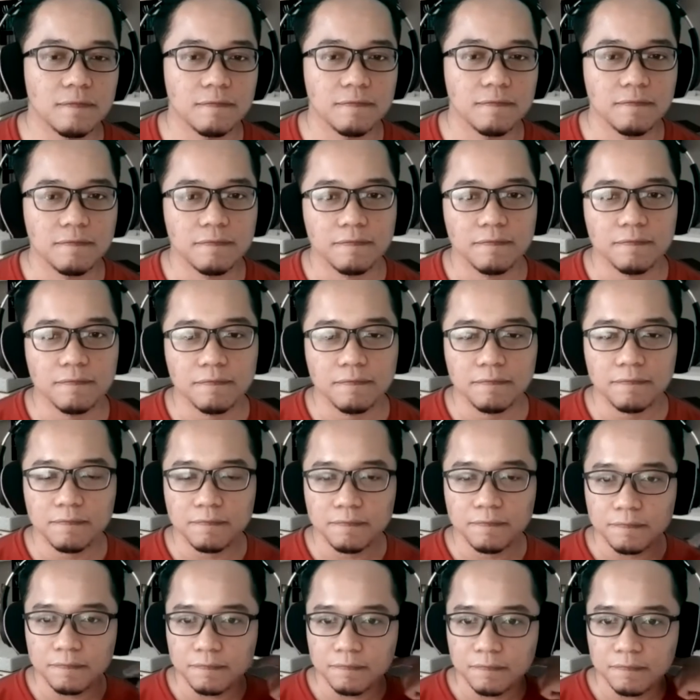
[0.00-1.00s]

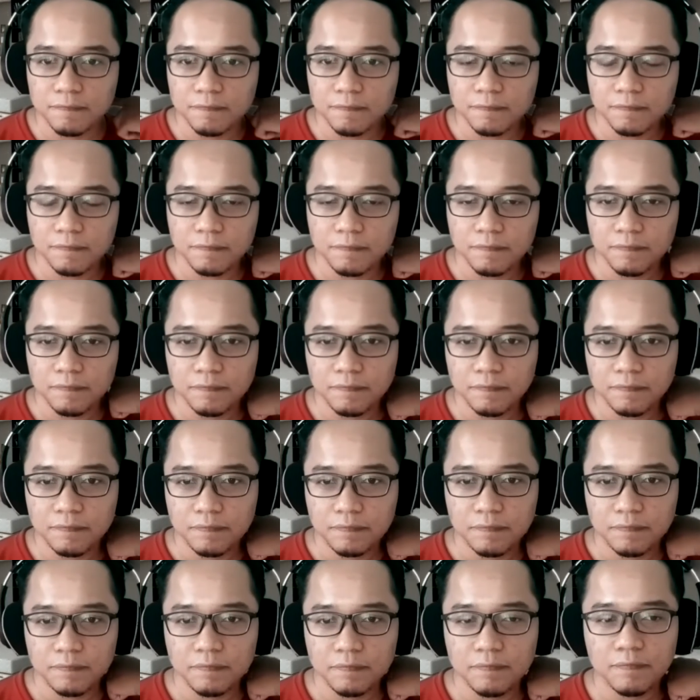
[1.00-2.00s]

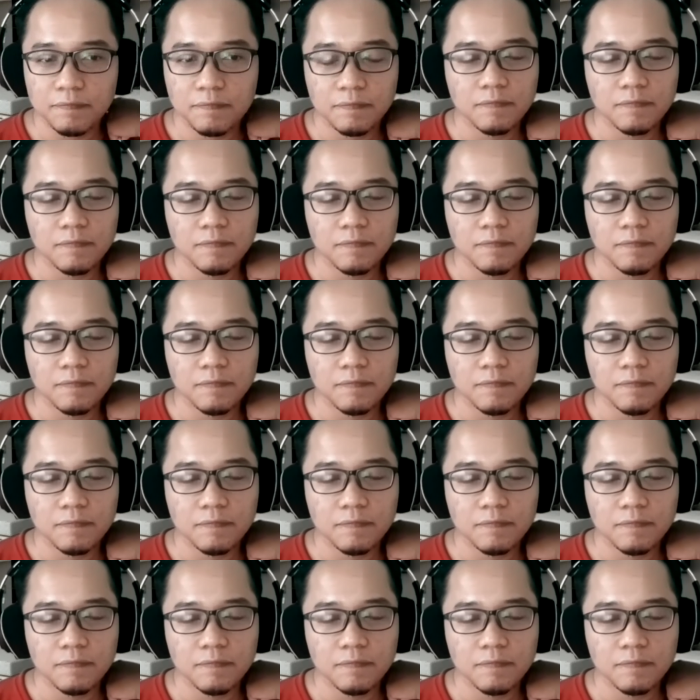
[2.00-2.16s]
The person shown says nothing.